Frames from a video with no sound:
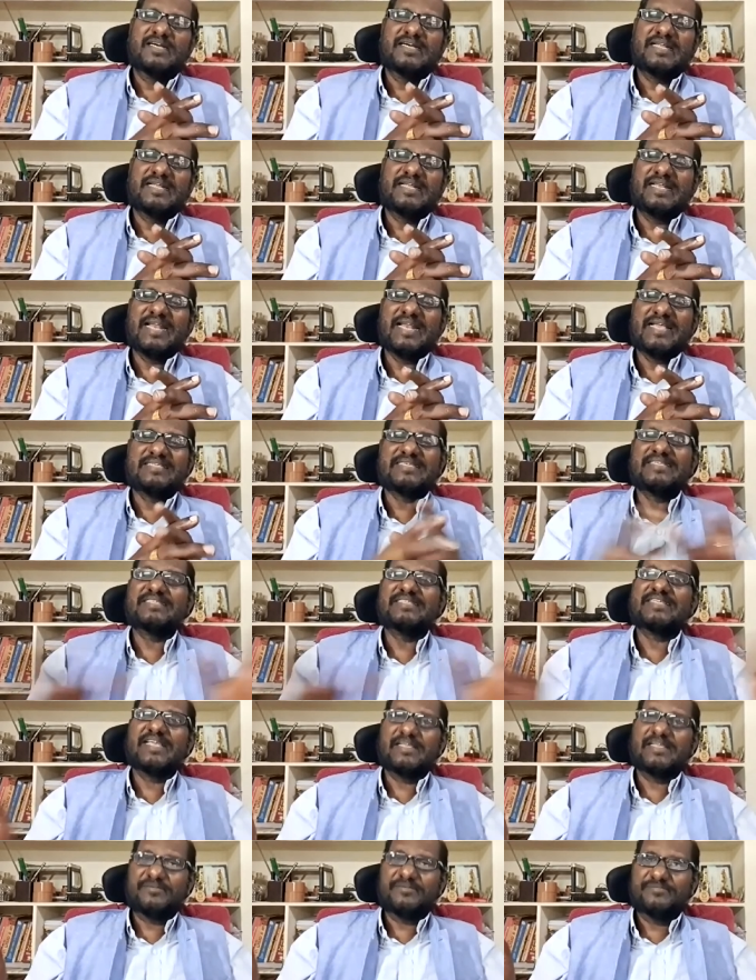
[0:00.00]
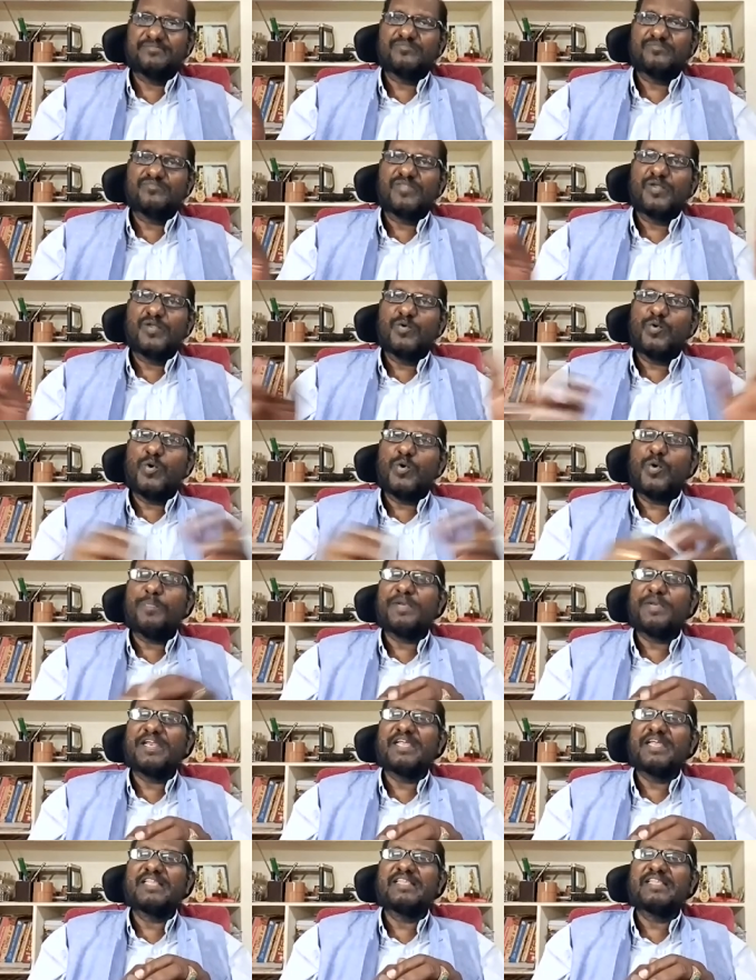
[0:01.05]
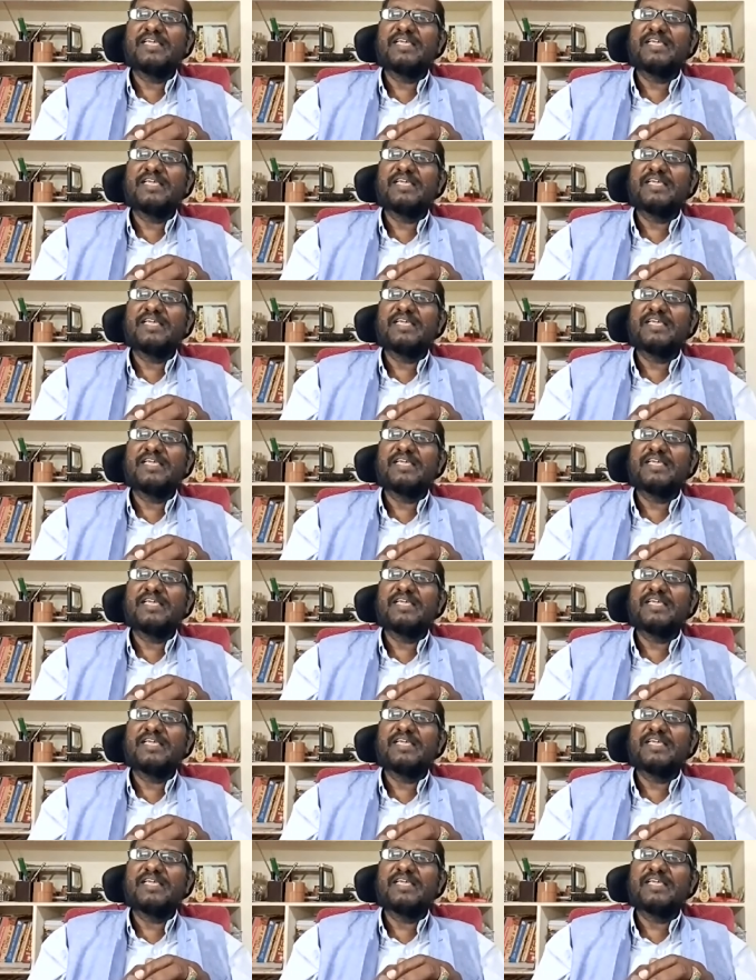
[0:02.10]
delicensing, opening